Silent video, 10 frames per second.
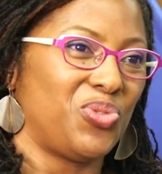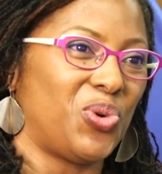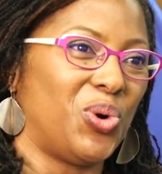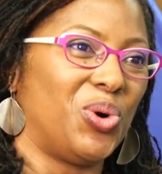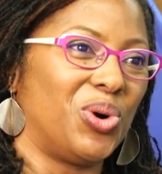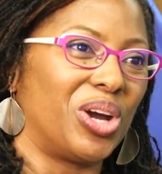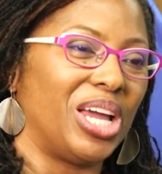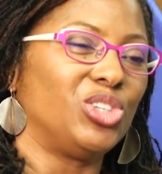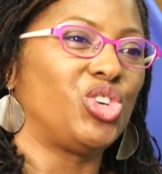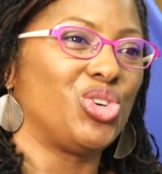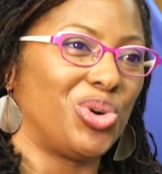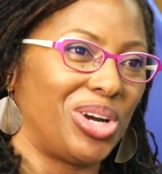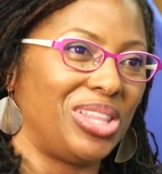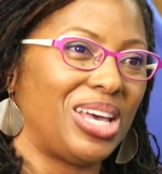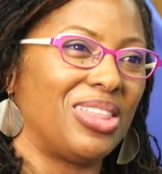for
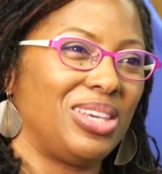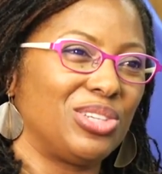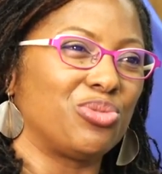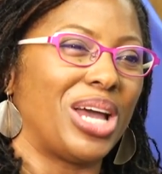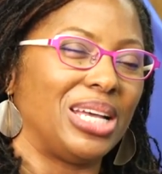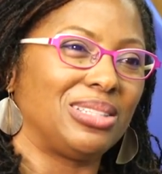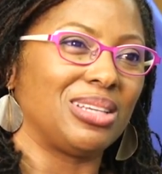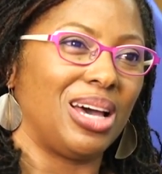ensuring that these rights